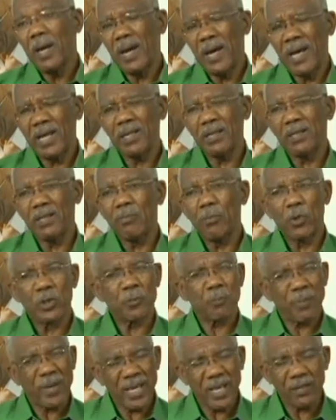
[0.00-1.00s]
and the
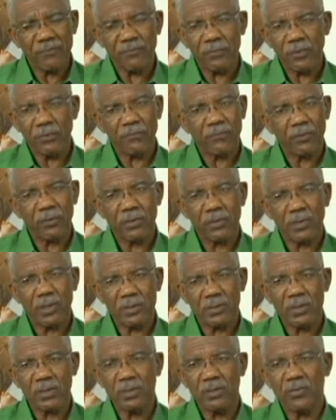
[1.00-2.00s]
most painful for
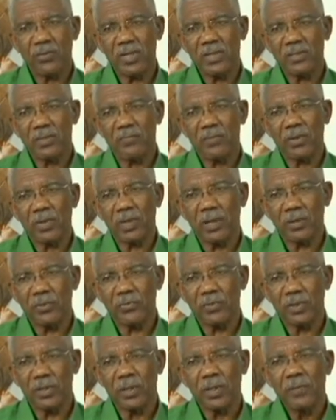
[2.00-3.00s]
us in the rest of the
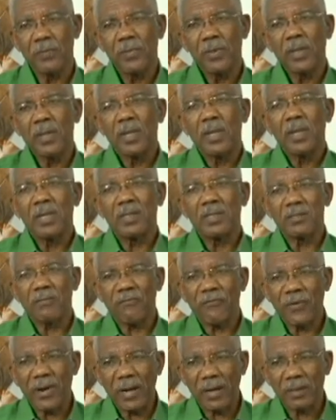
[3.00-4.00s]
country is the
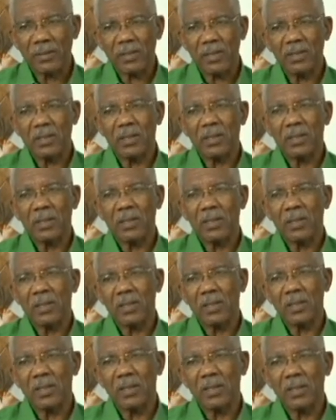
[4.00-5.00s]
fact that
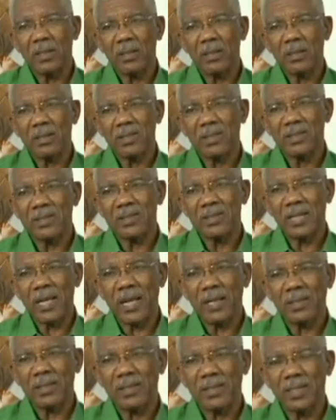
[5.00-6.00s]

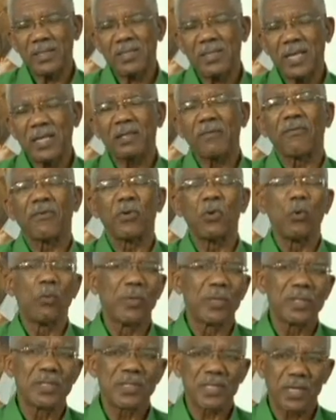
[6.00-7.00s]
the state of
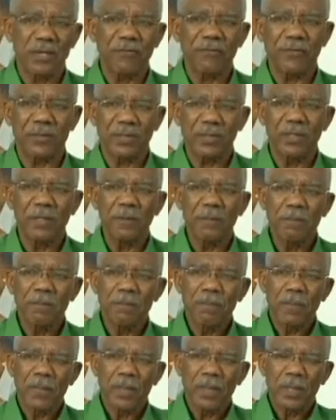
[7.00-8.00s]
human safety
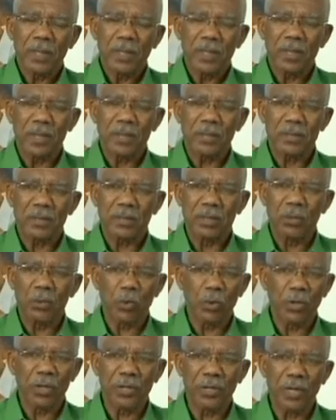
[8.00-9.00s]
is
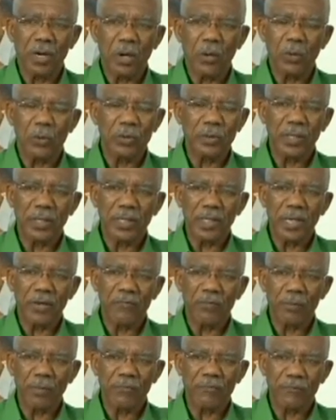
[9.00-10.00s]
lower now than
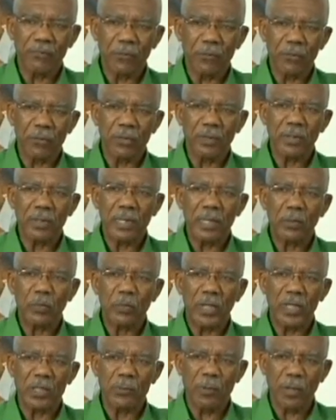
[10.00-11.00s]
ever before. And
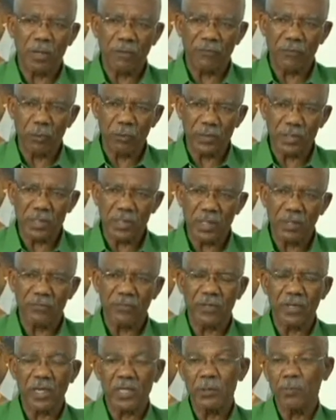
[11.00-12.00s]
when I speak of human
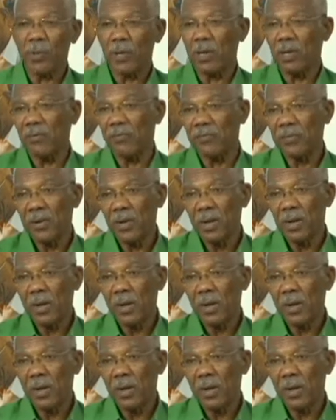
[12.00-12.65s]
safety, I speak of